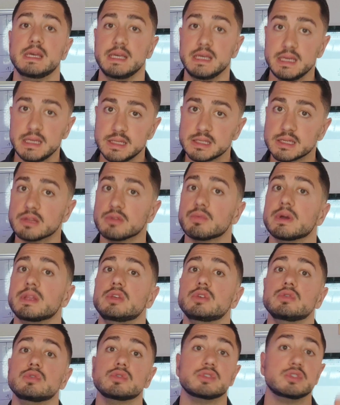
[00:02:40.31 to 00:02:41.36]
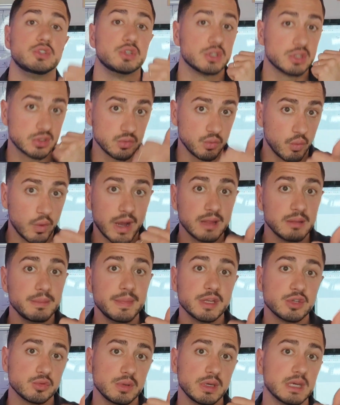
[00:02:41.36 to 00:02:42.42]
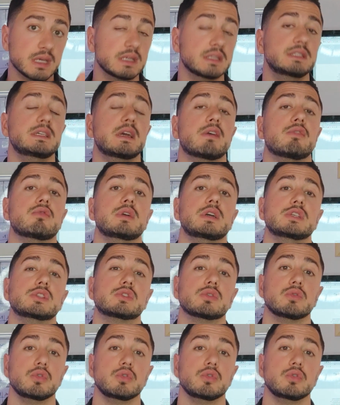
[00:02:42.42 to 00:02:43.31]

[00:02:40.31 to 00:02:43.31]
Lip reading: hidden when you use just one metric, the average.